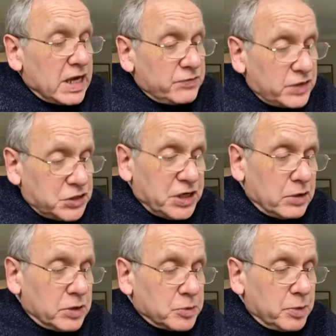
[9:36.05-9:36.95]
If this
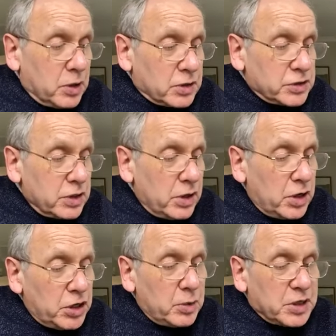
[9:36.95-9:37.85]
chakra is blocked,
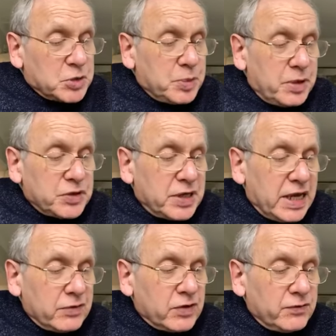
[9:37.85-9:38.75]
you'll experience a
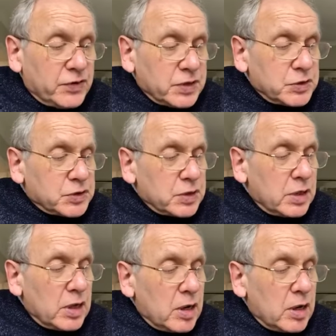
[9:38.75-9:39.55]
lack of confidence,